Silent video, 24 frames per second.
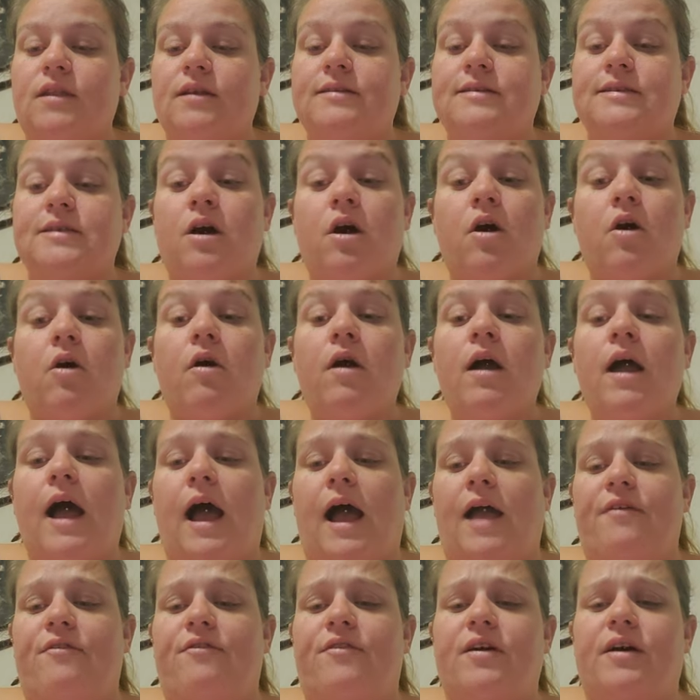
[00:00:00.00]
so
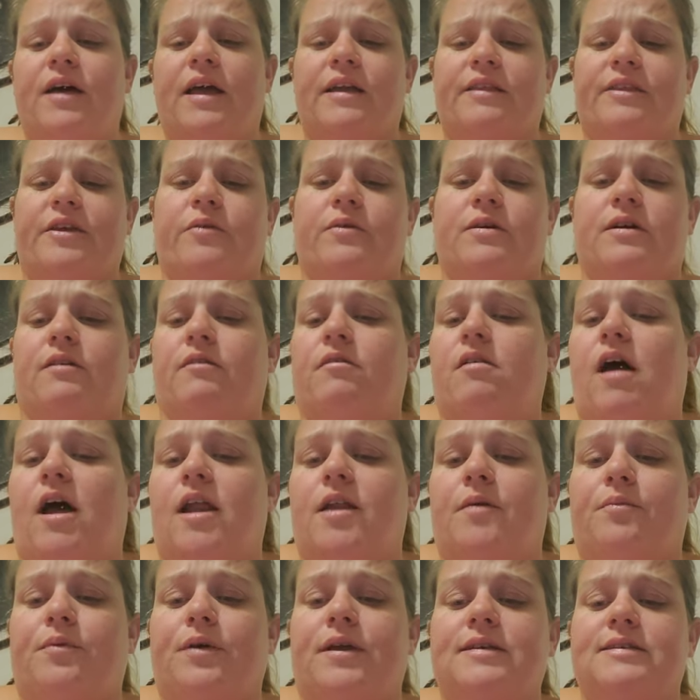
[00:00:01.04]
I feel like there were a
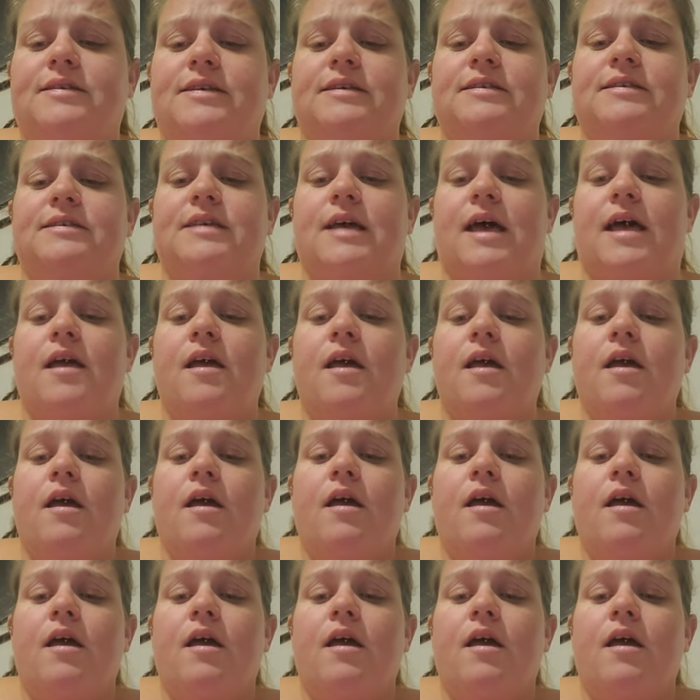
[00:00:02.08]
lot of places that